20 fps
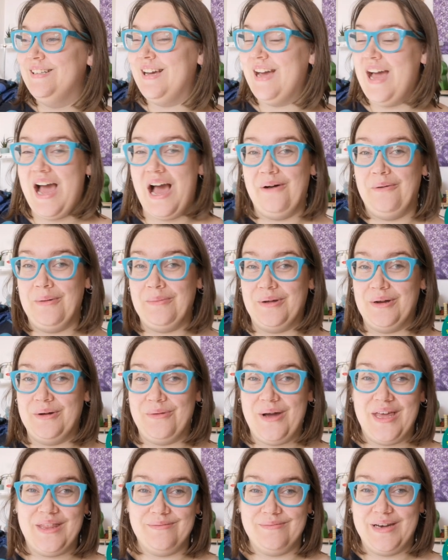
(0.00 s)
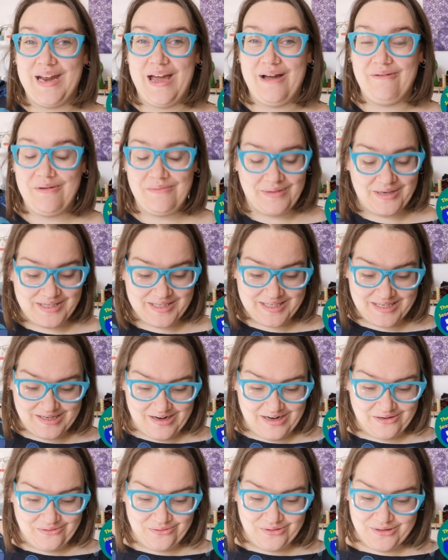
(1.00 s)
how I'm going to wear them and how I'm going to
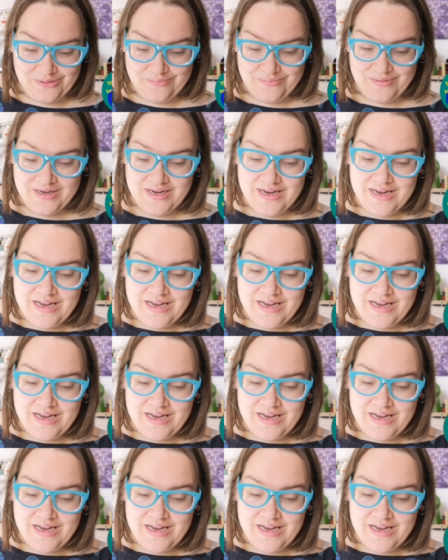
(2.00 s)
style them.